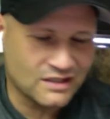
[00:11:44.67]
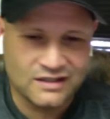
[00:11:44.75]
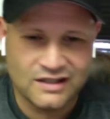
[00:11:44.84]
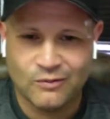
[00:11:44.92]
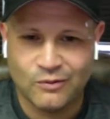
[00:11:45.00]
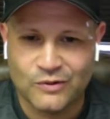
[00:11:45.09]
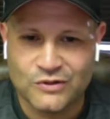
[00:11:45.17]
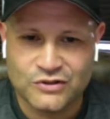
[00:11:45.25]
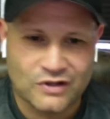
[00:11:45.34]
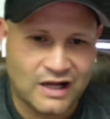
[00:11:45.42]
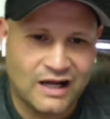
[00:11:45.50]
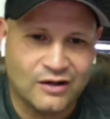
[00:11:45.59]
did that with
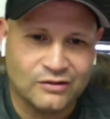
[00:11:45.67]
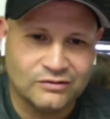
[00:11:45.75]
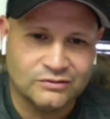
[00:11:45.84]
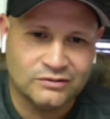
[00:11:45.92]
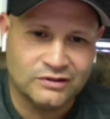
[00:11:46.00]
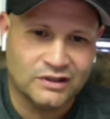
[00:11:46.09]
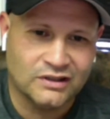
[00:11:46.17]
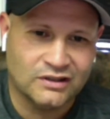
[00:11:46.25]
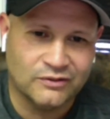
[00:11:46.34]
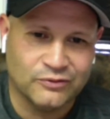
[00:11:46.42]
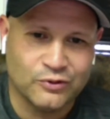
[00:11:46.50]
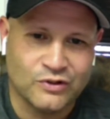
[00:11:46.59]
Richard Howell
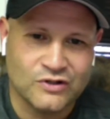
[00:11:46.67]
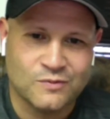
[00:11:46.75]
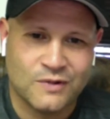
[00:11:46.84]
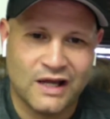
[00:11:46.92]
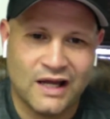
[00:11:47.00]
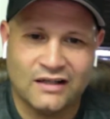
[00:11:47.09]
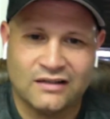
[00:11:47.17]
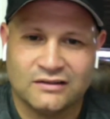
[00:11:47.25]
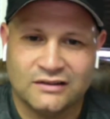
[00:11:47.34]
a few years back.